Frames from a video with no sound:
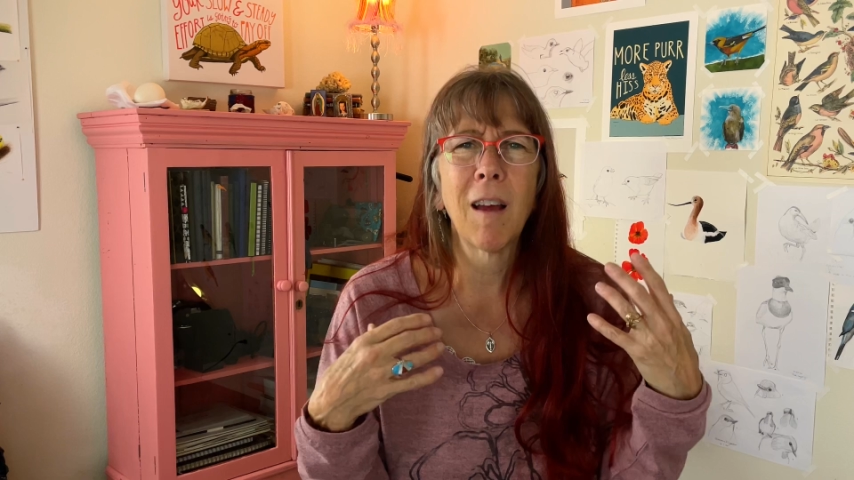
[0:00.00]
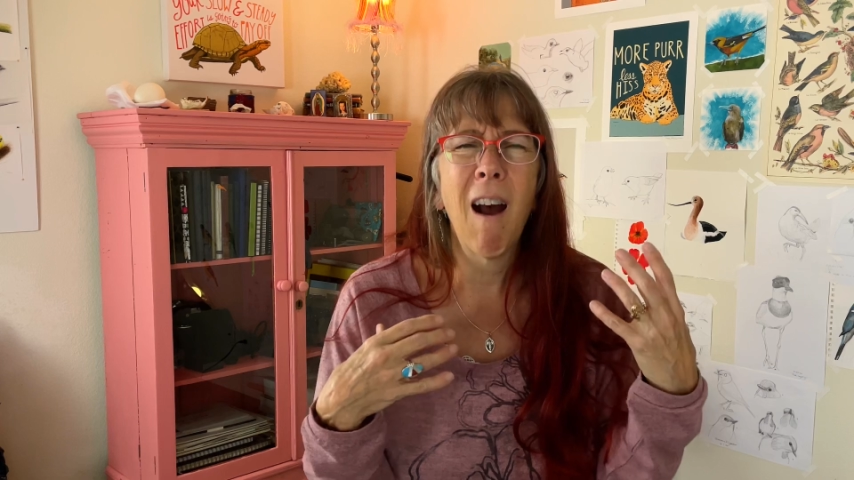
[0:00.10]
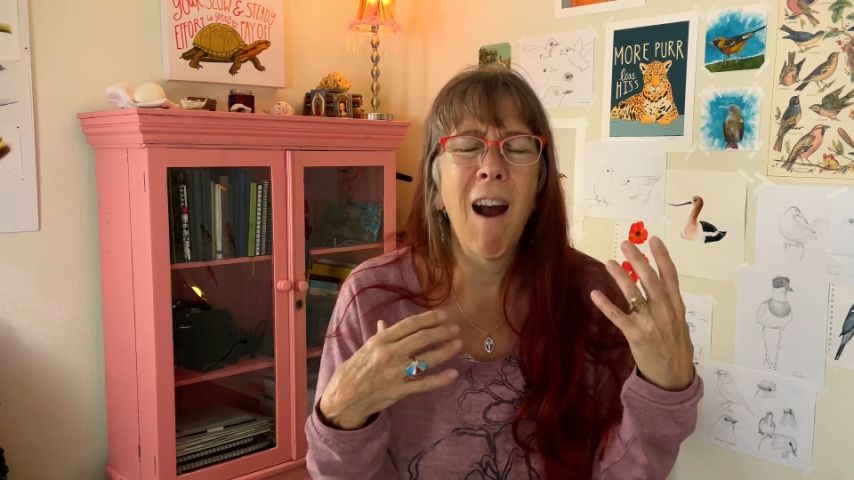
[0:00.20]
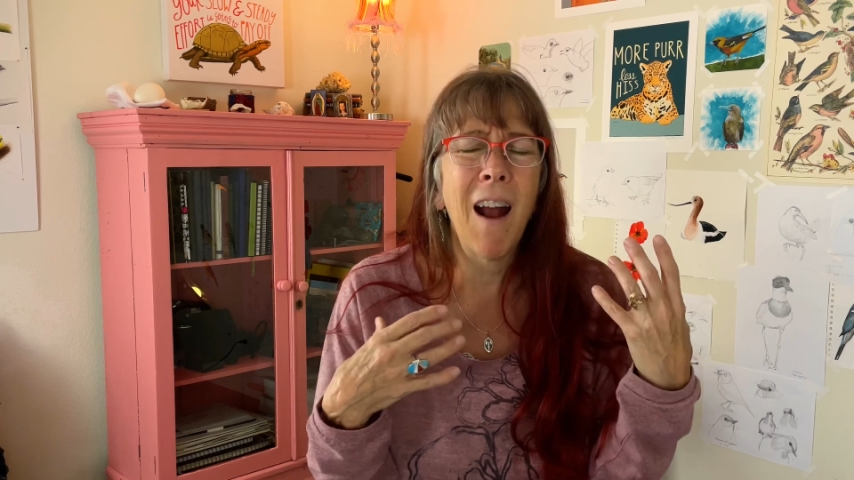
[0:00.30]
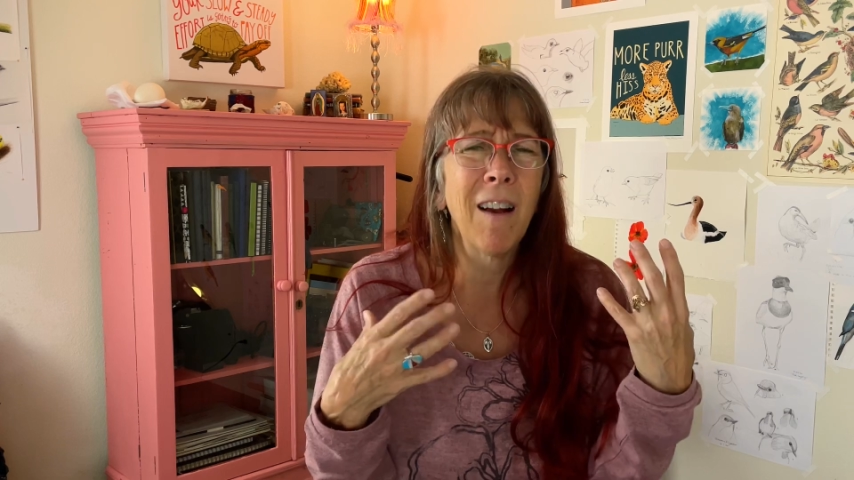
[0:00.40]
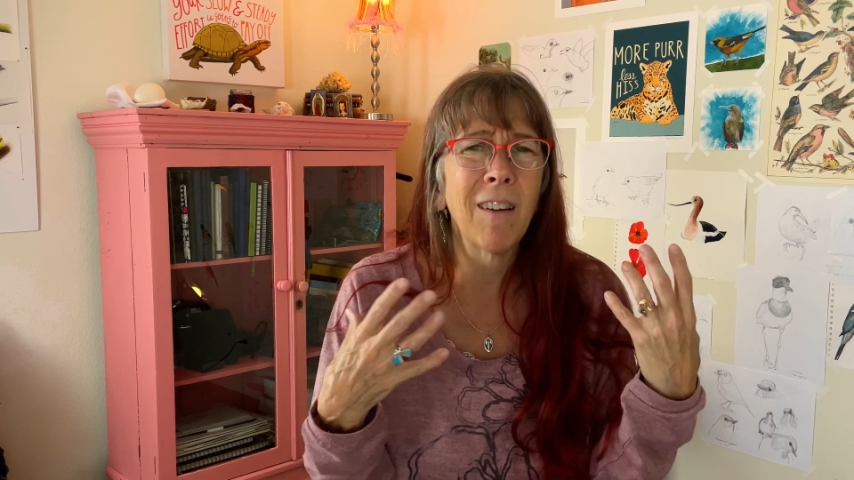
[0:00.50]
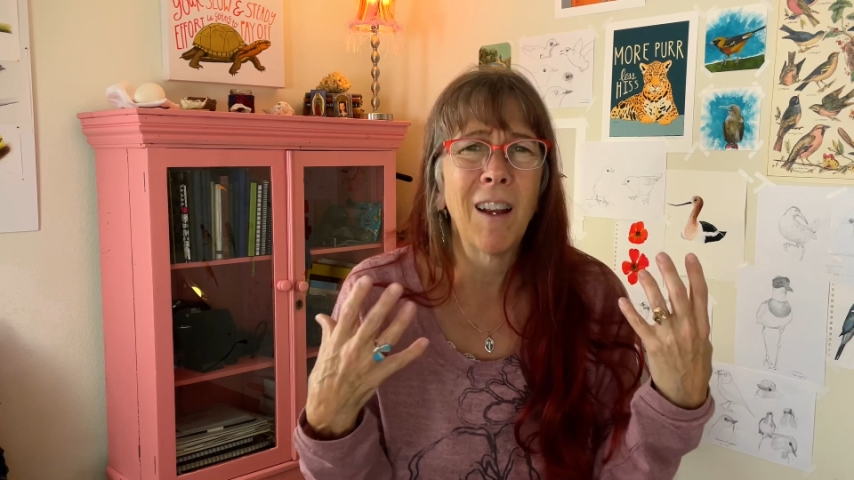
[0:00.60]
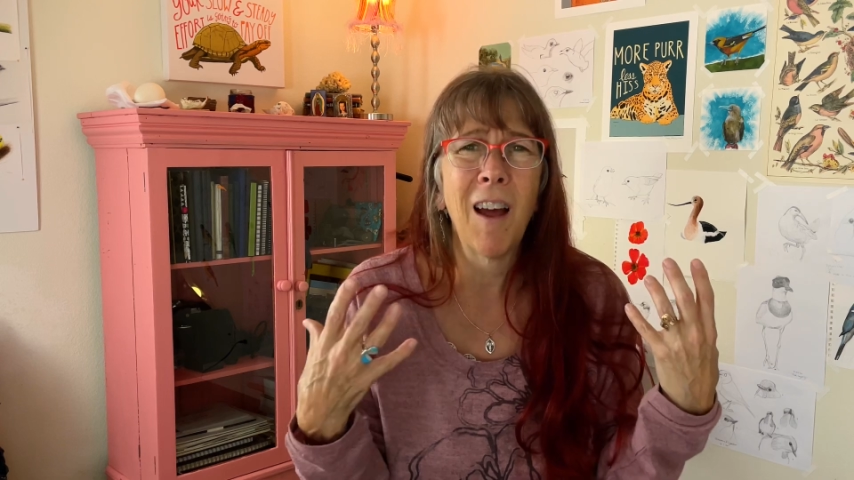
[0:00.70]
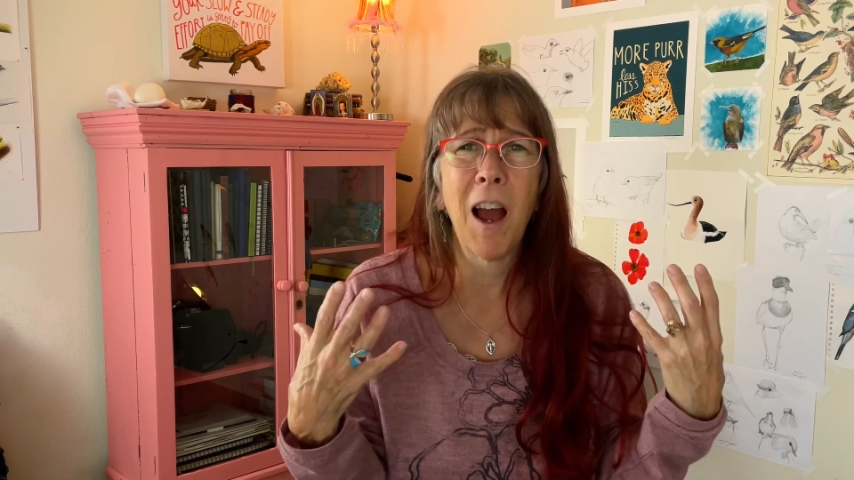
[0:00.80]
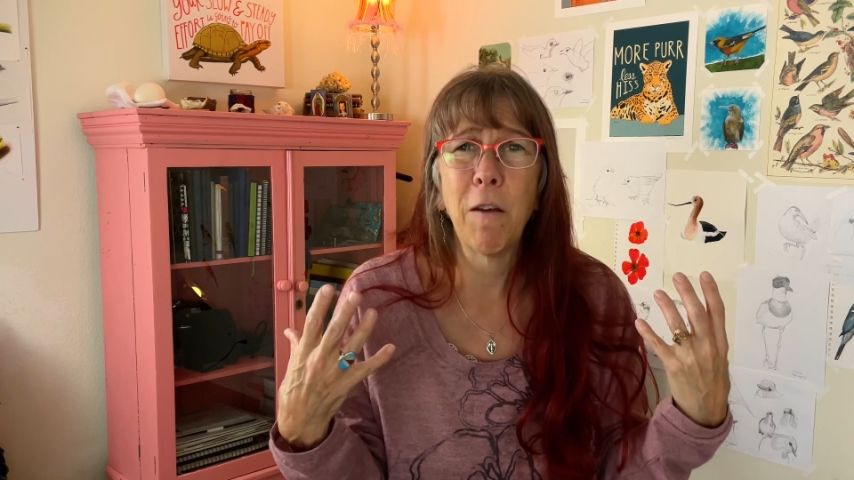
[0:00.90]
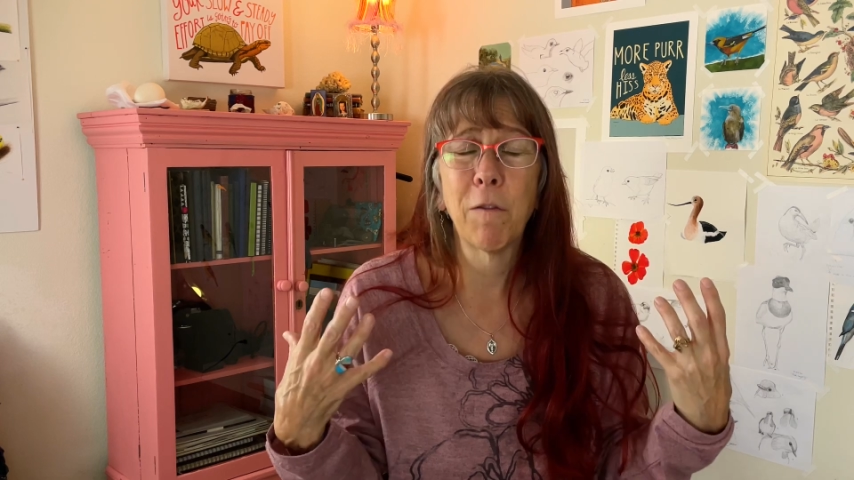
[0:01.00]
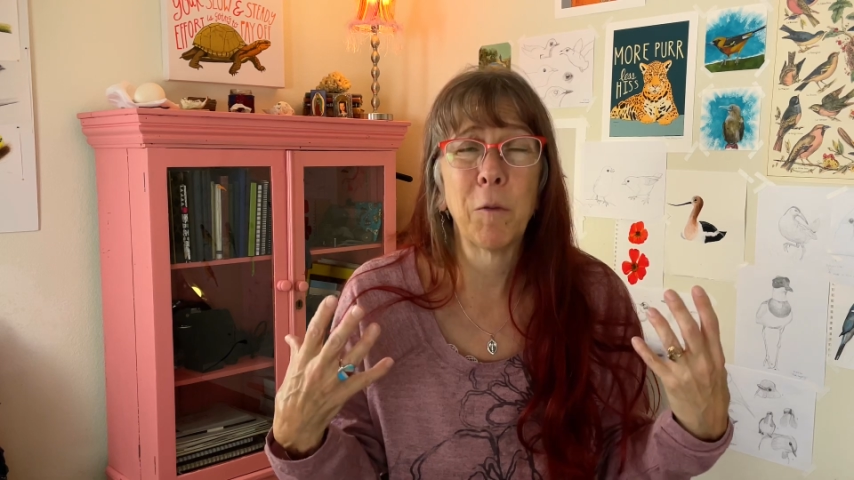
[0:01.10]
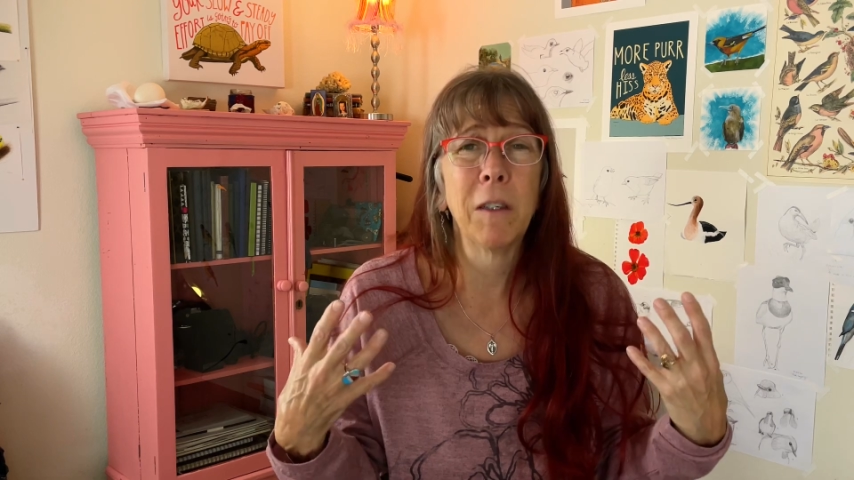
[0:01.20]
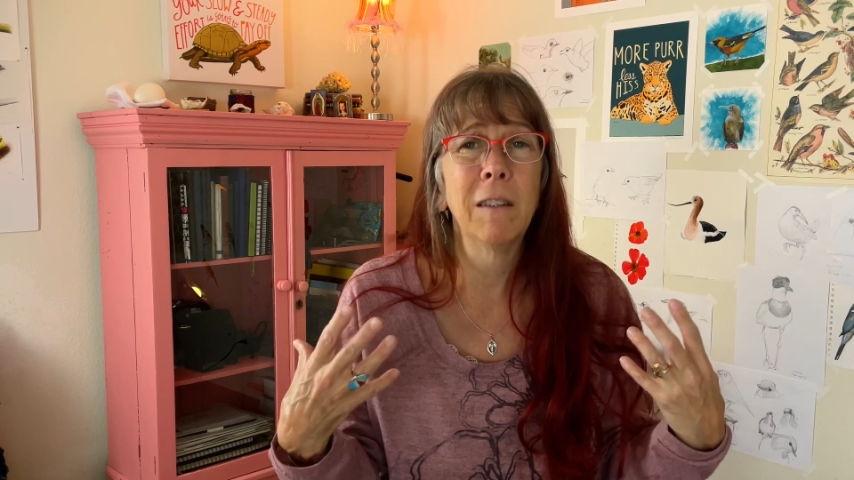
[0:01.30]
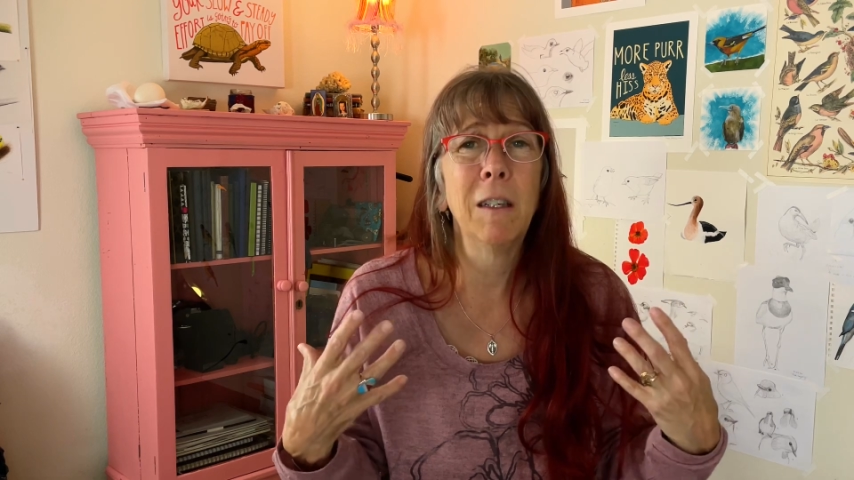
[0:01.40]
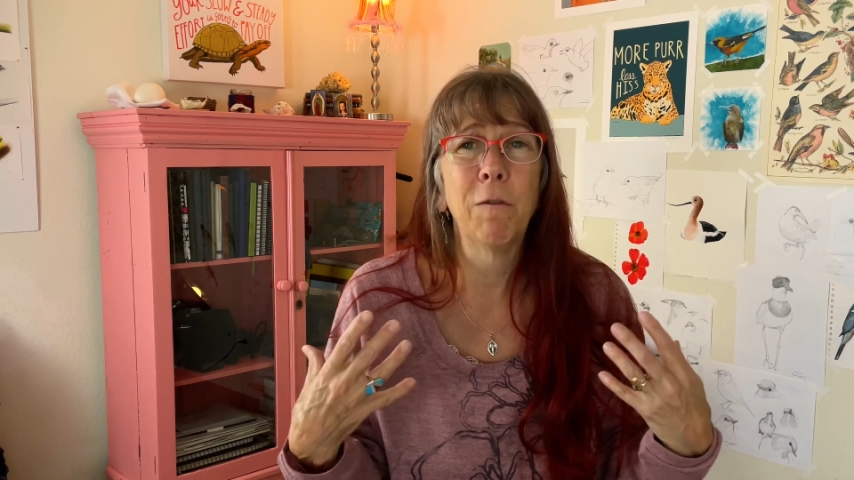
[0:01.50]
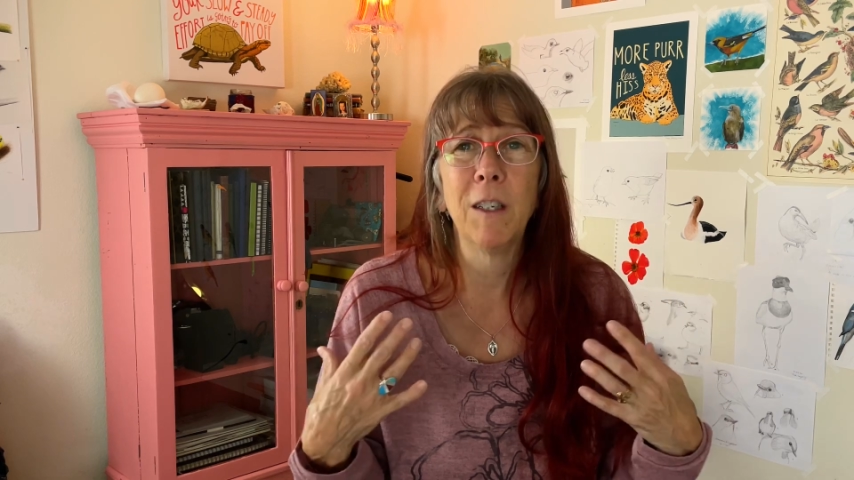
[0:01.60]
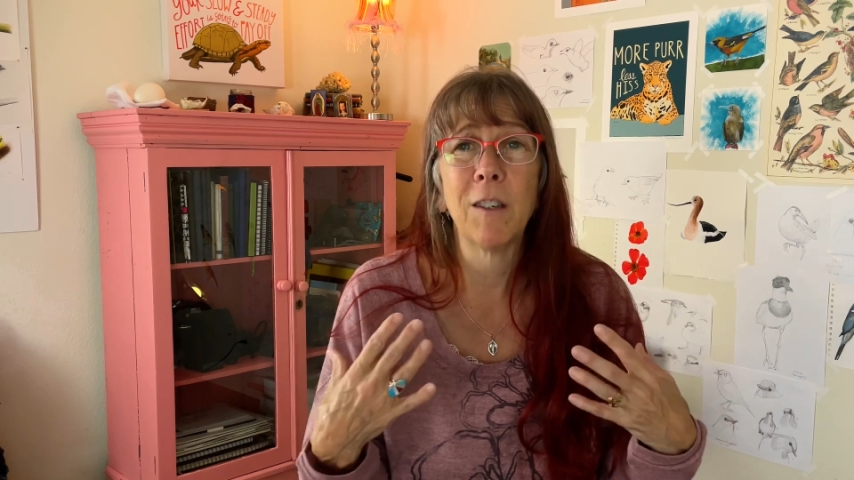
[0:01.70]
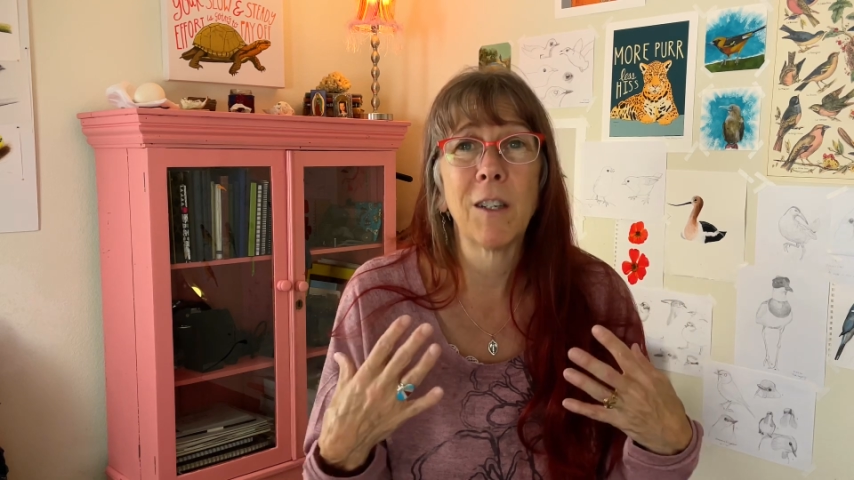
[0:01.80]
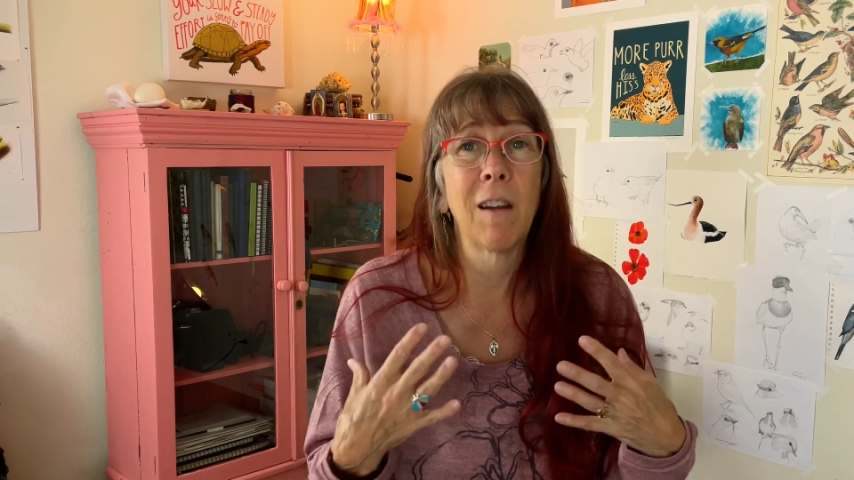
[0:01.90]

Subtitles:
The high on life really feels